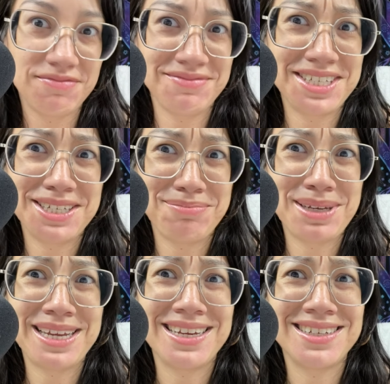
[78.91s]
get
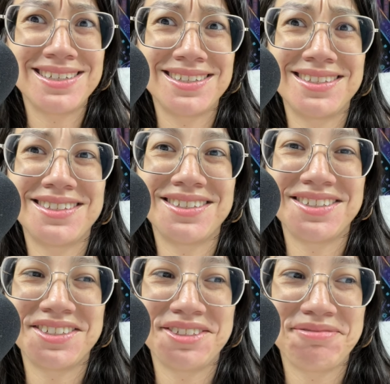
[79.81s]
paid just
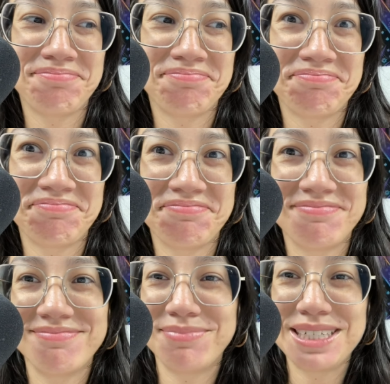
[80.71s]
to
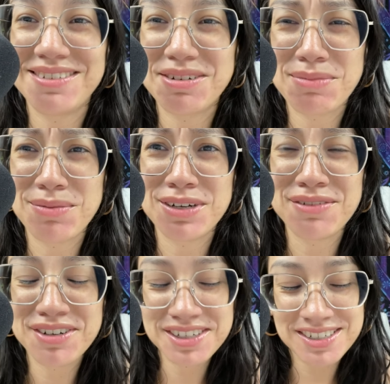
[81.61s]
be with my
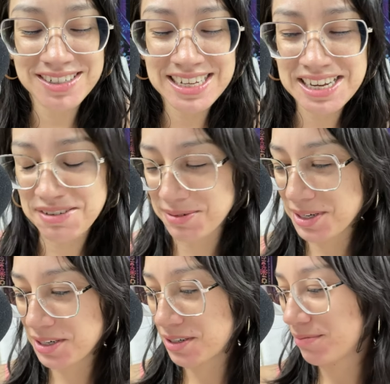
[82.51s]
boyfriend all day at
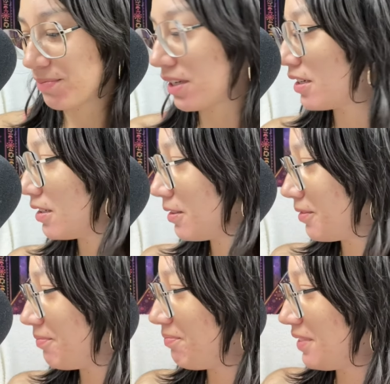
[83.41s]
work
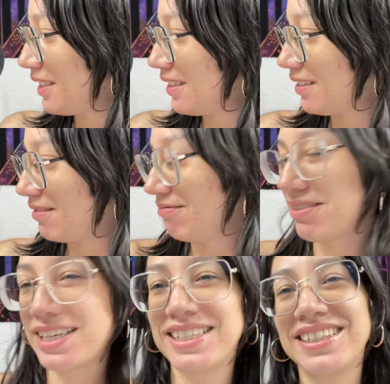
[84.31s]
um, and
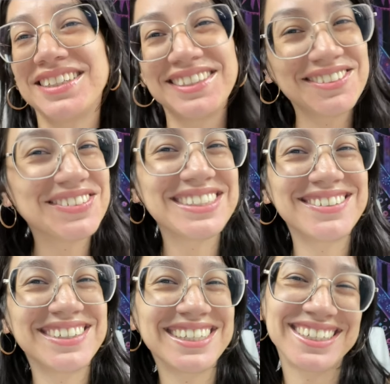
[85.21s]
I did a little bit of
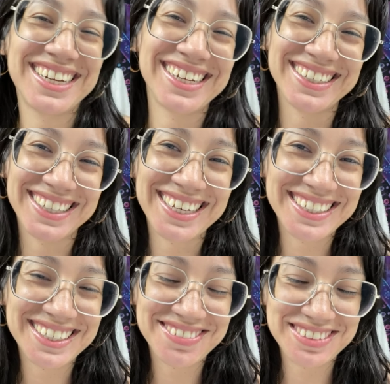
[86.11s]
work, not a lot of
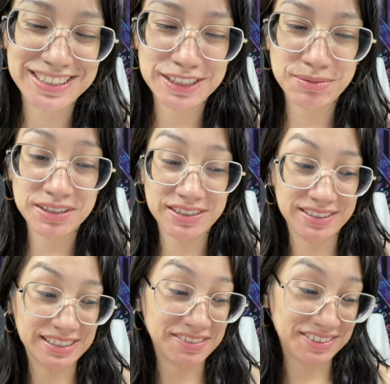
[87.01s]
heavy labor, so
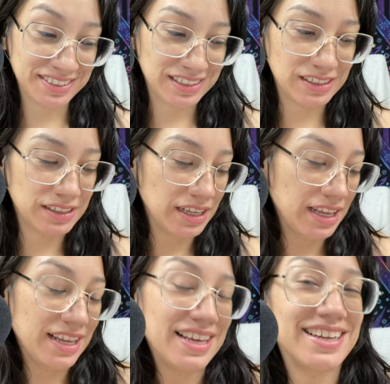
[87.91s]
that was good.
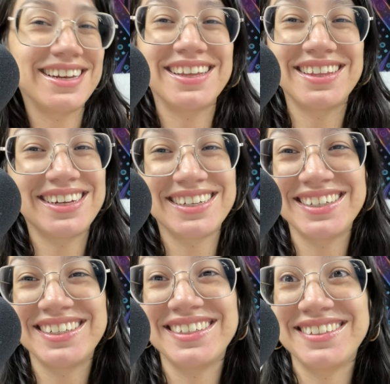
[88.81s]
Nothing I
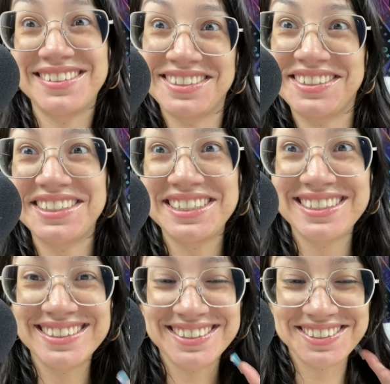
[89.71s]
couldn't do under any
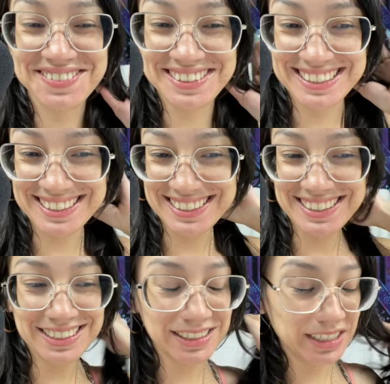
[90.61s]

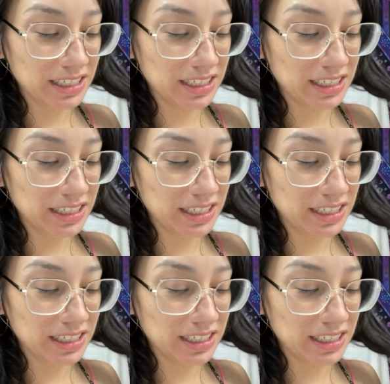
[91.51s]
circumstances.